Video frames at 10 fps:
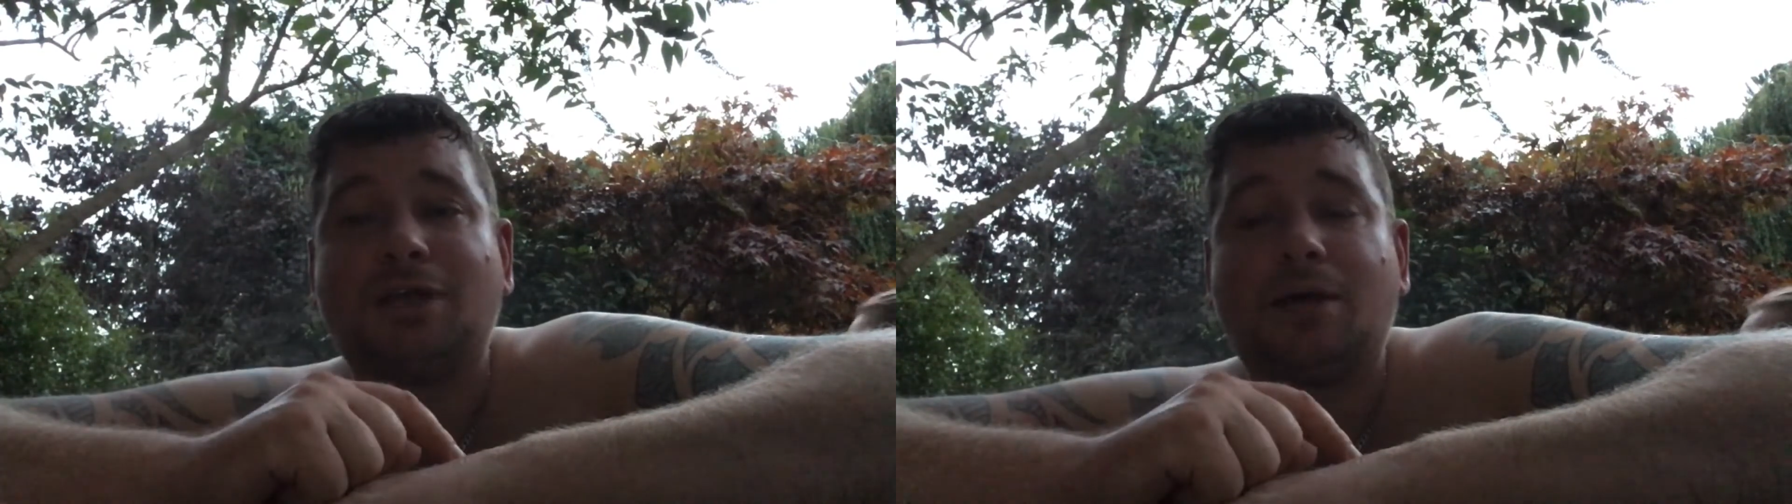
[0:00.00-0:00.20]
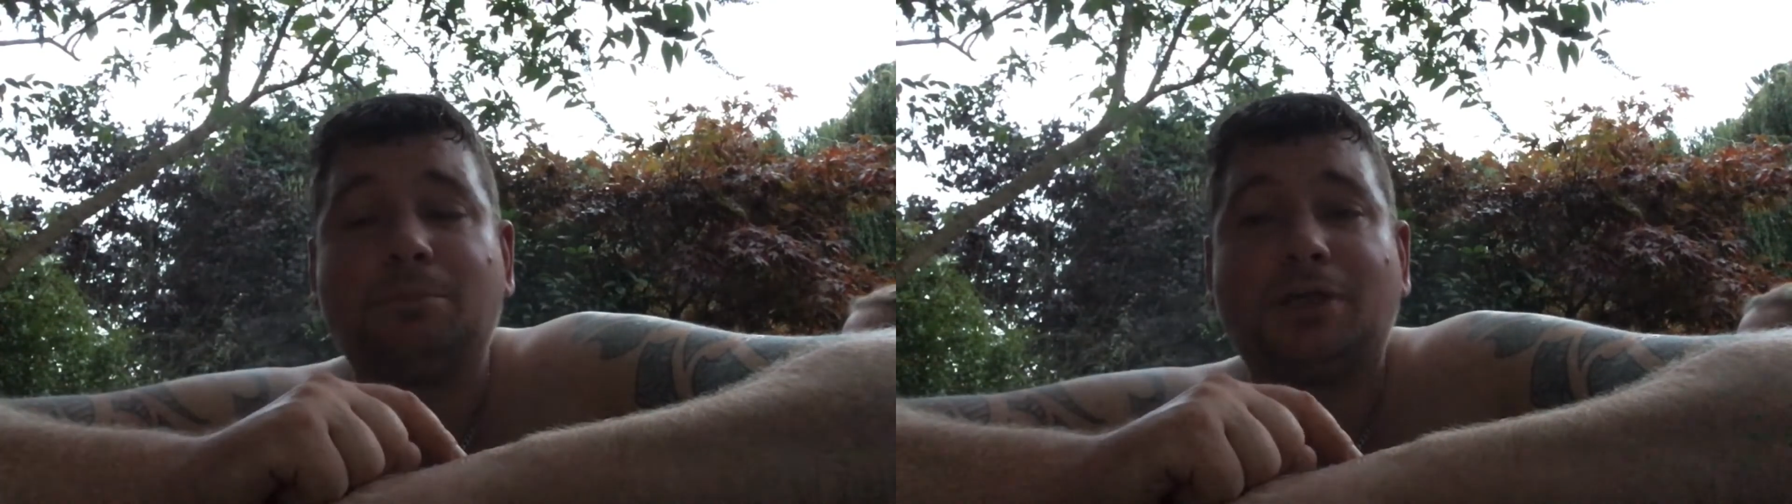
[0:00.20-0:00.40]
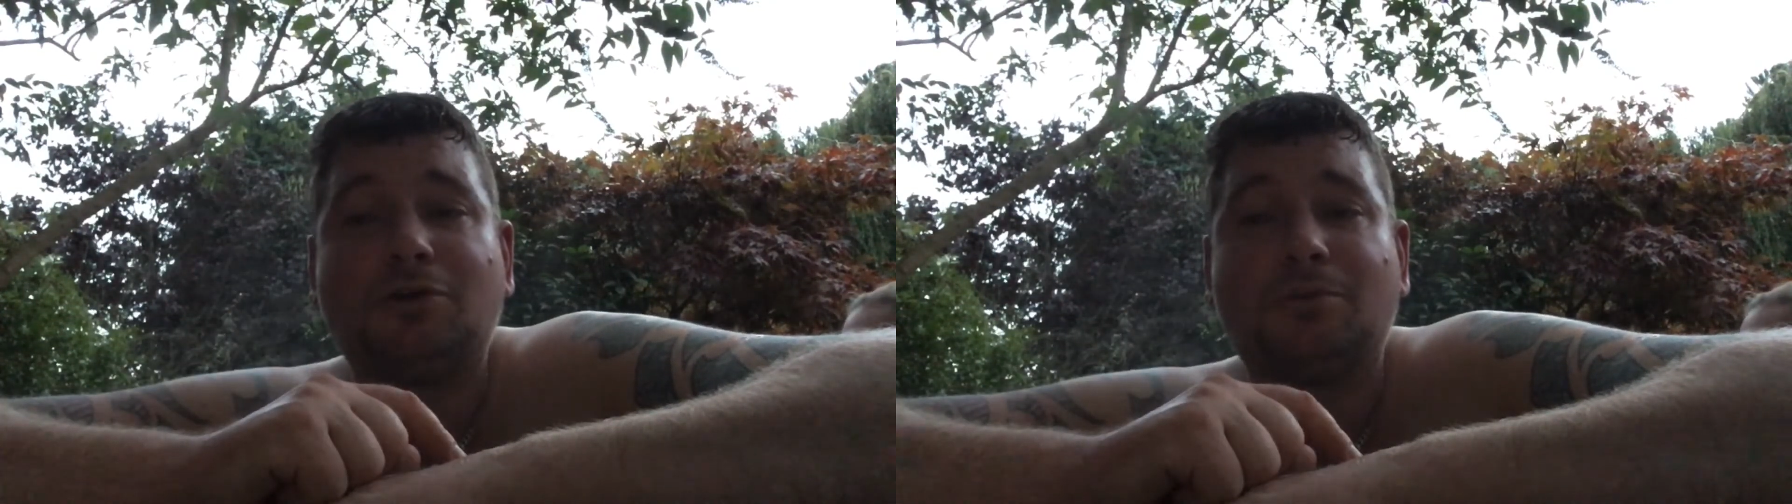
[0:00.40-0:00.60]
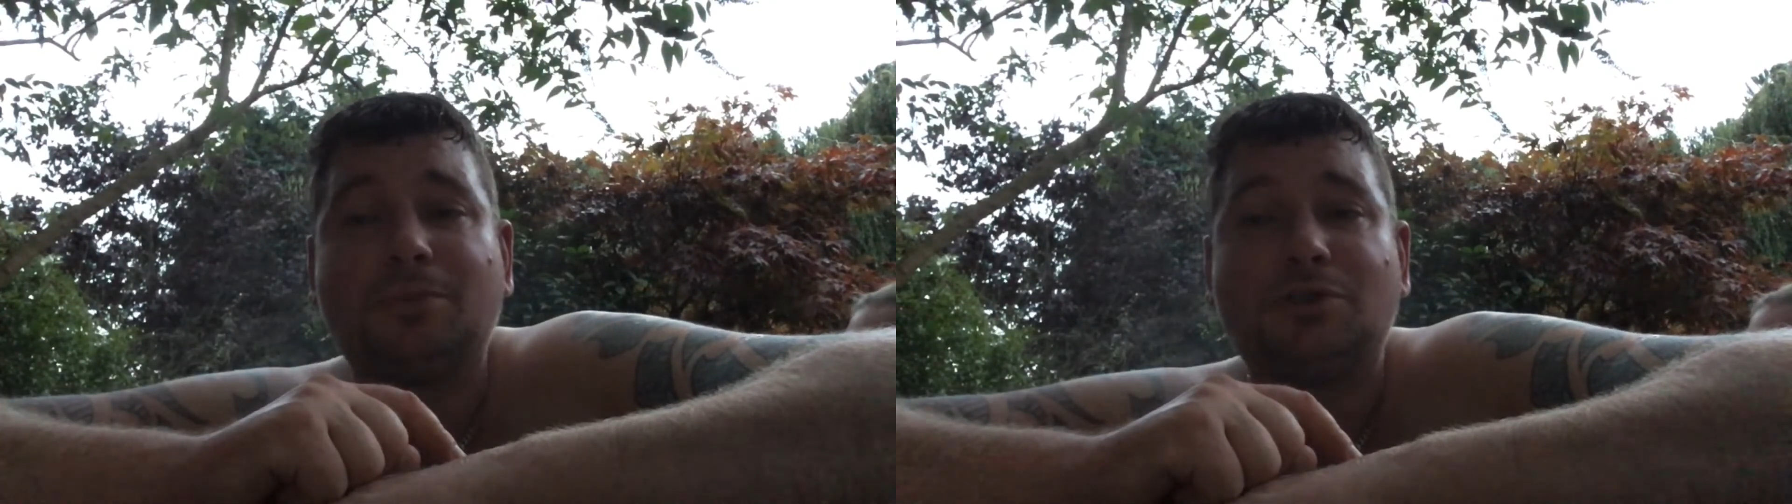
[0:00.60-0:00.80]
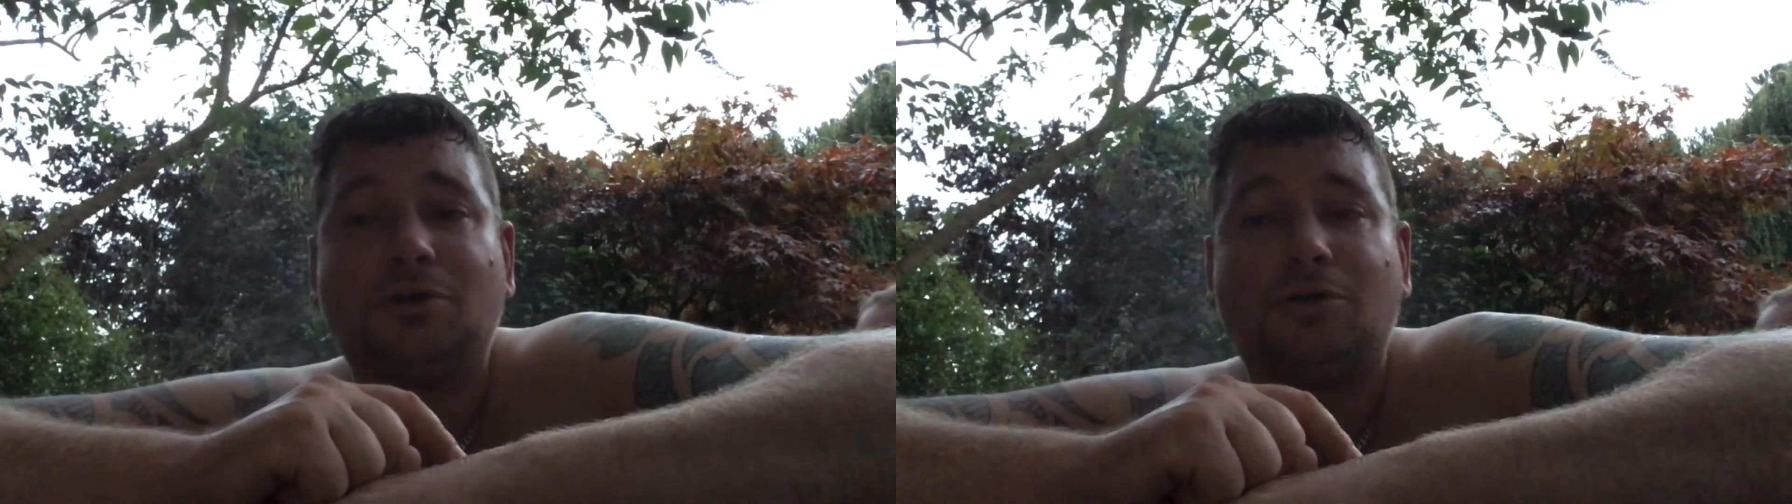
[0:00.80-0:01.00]
and
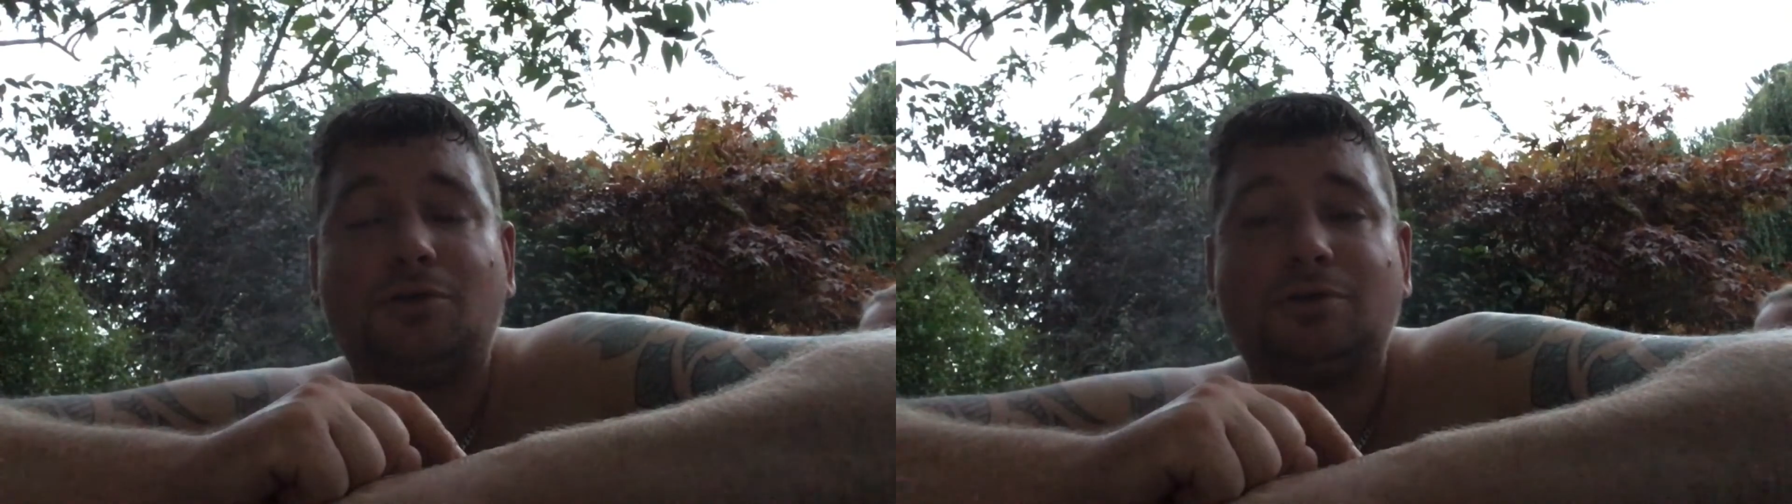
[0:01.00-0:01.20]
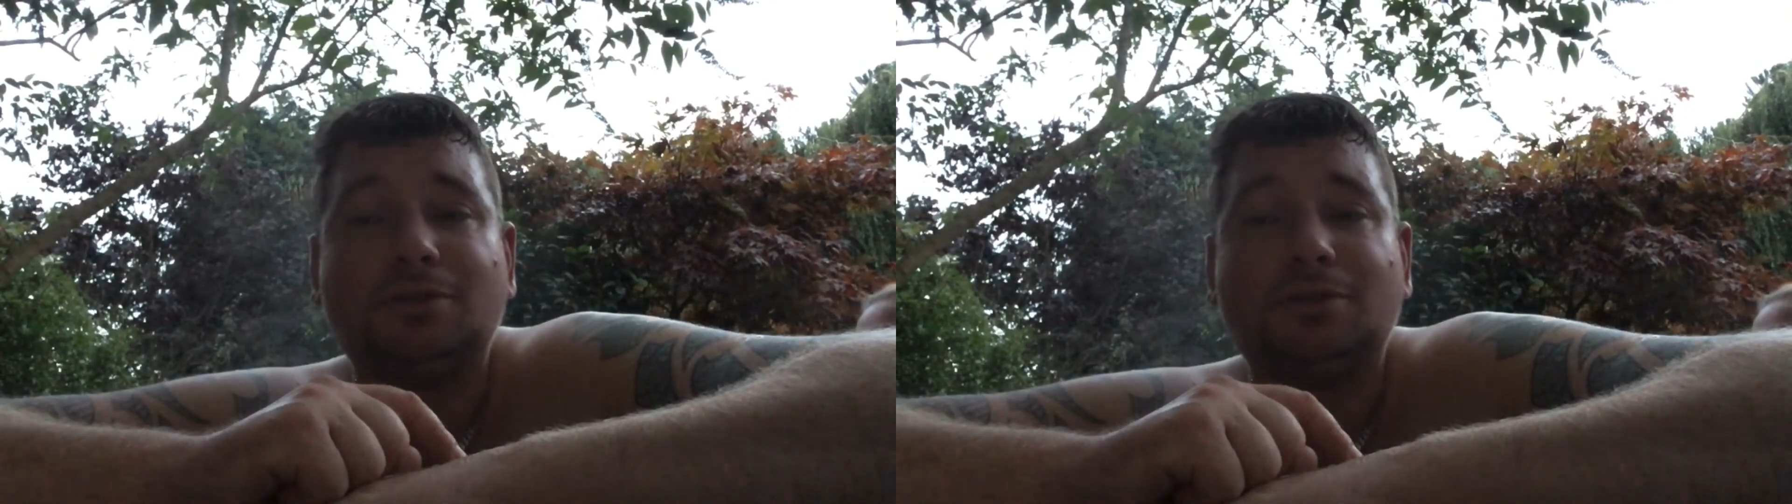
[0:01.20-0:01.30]
become your